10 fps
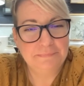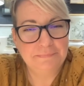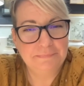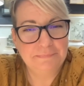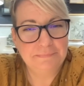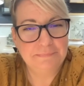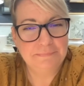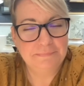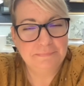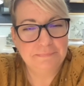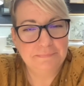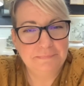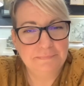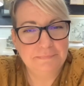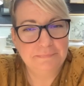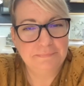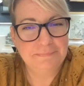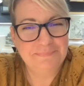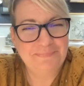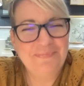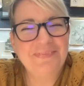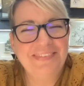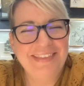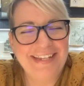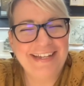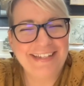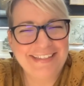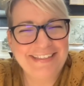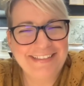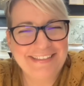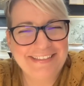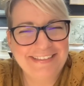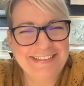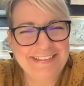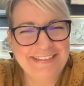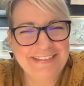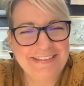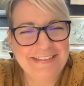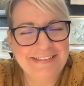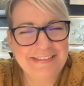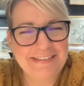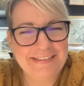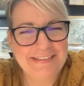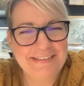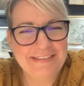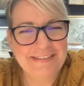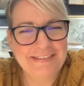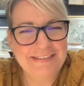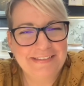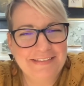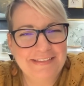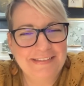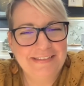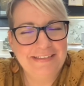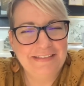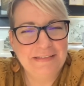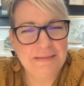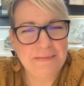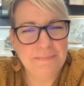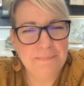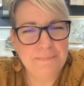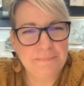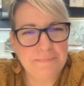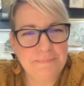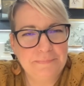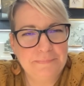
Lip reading: No words are spoken by the person on screen.